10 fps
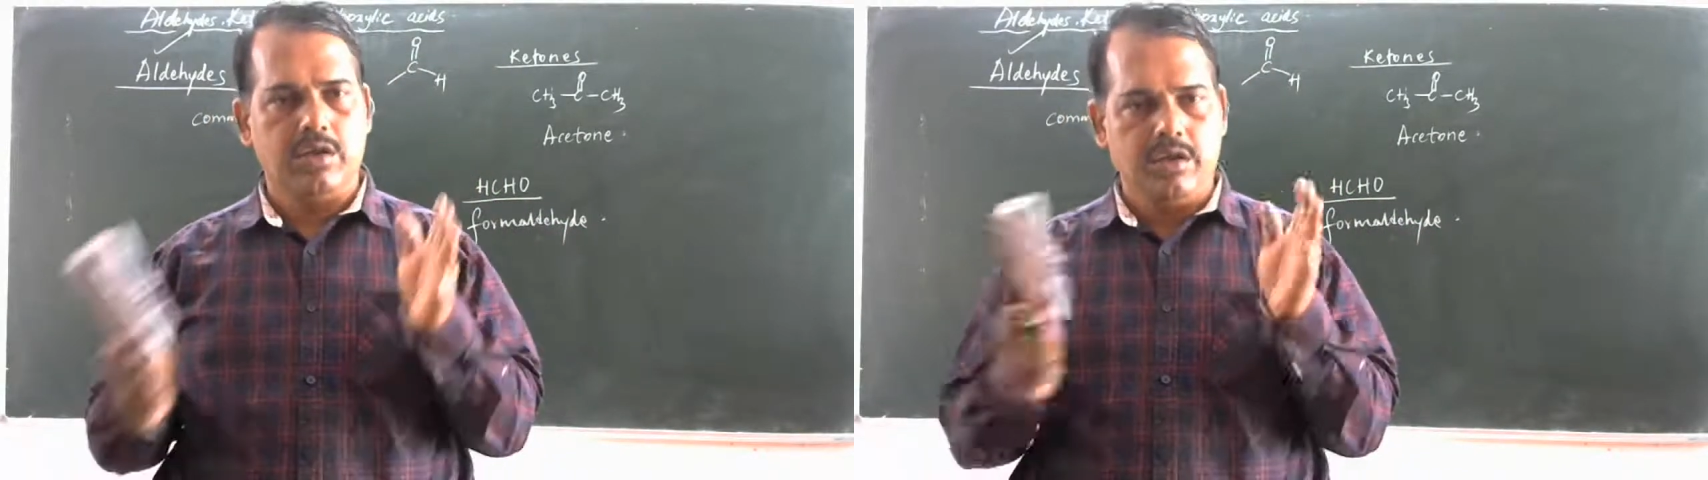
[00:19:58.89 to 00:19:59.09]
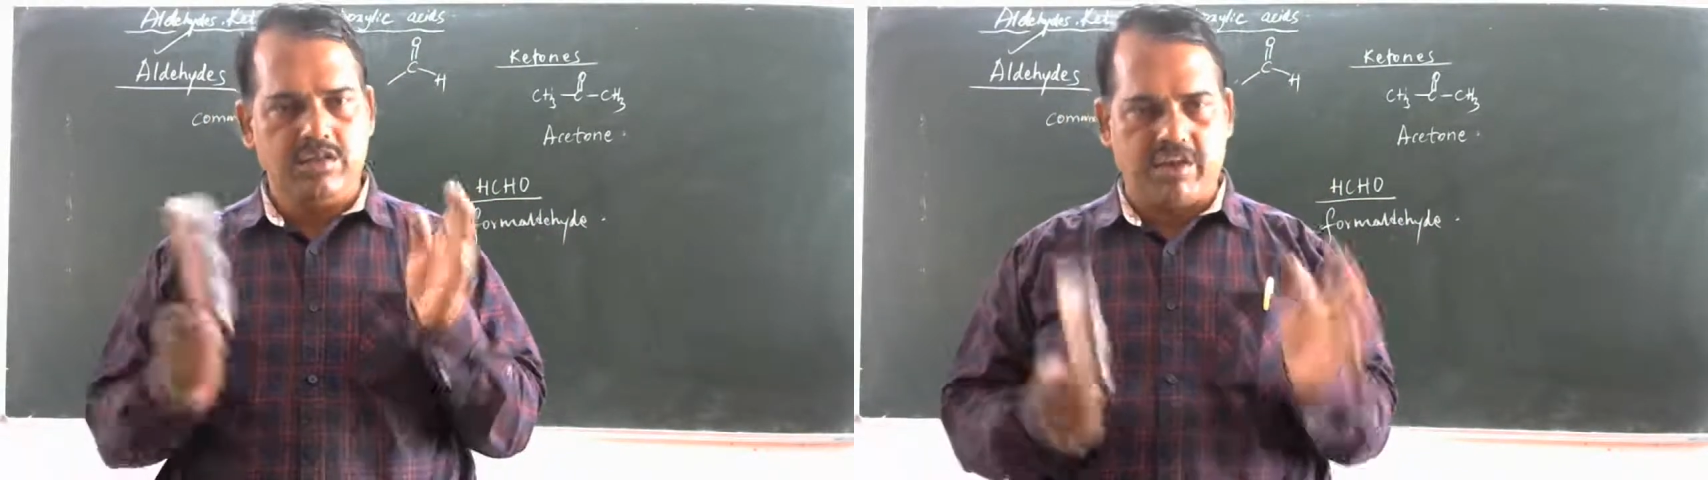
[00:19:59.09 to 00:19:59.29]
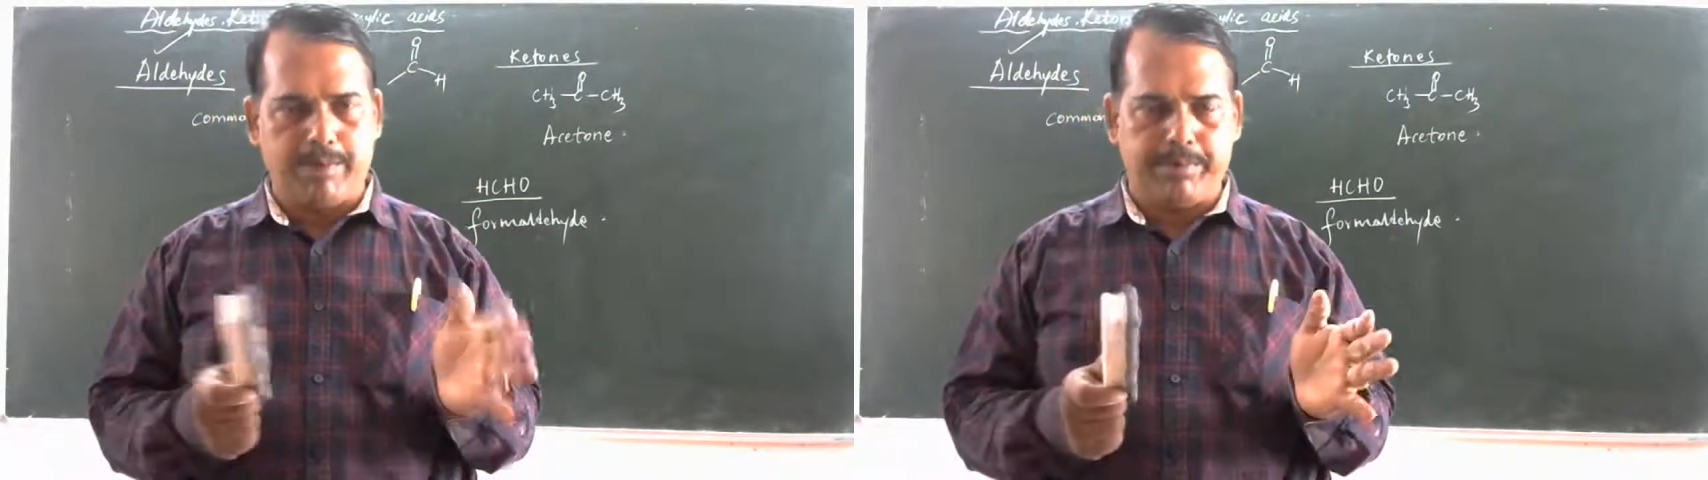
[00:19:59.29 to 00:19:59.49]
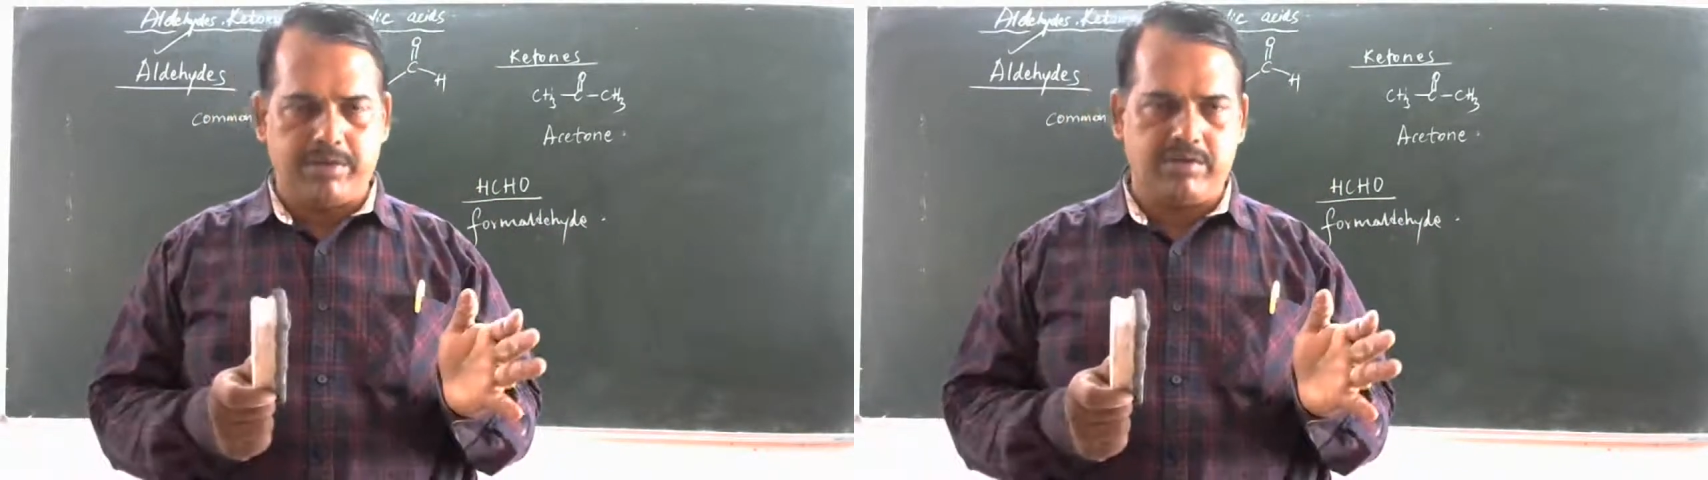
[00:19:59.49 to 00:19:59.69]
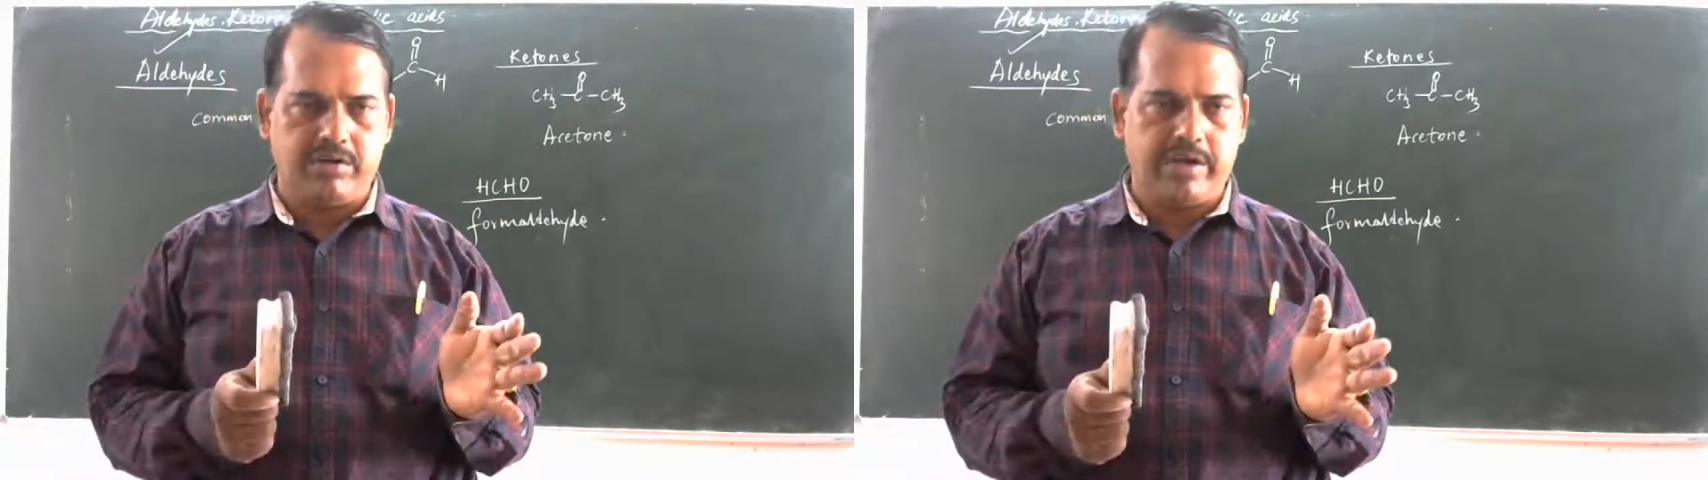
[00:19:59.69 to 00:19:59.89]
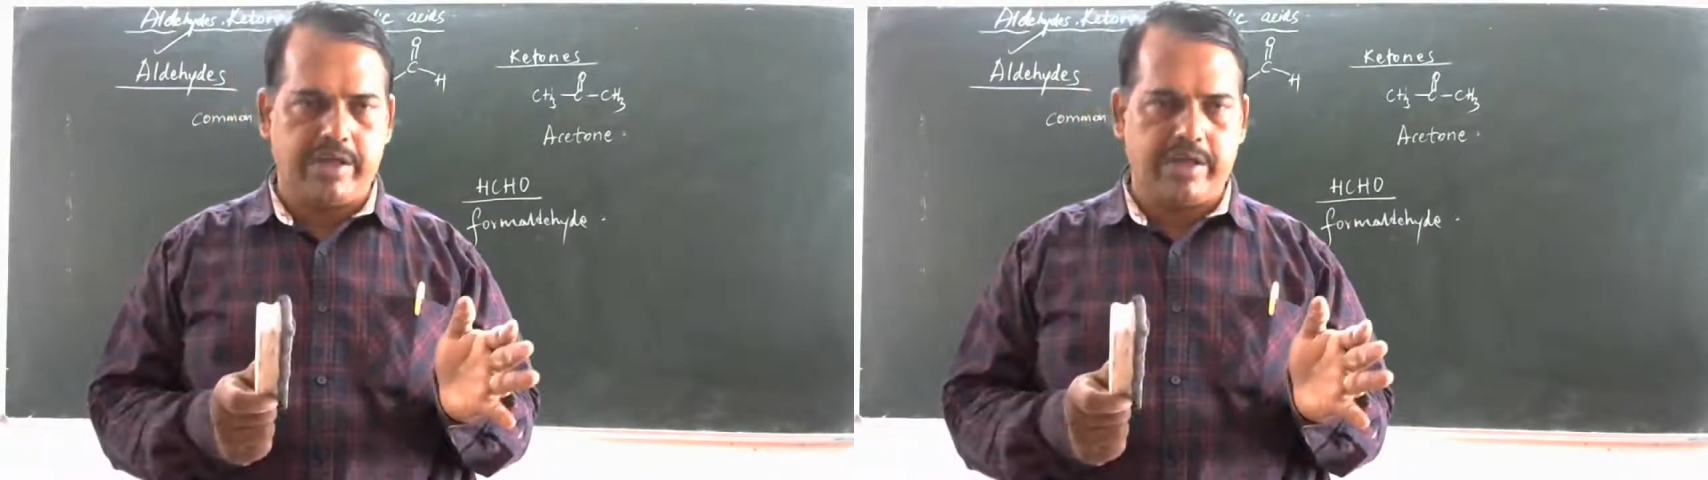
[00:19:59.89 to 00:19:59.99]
is represented